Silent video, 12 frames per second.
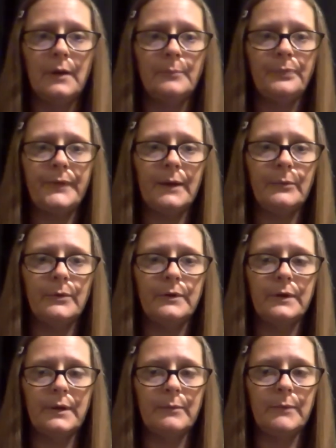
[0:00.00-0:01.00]
They would
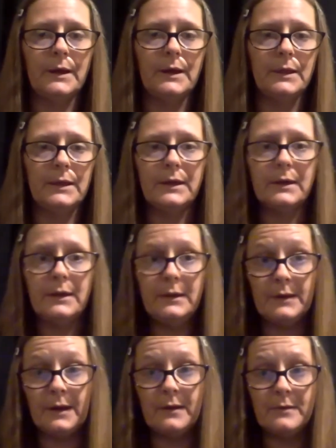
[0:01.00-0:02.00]
immediately get kicked
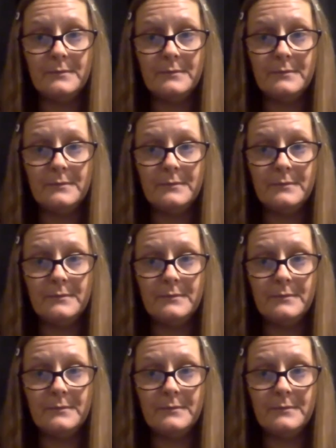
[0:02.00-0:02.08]
out.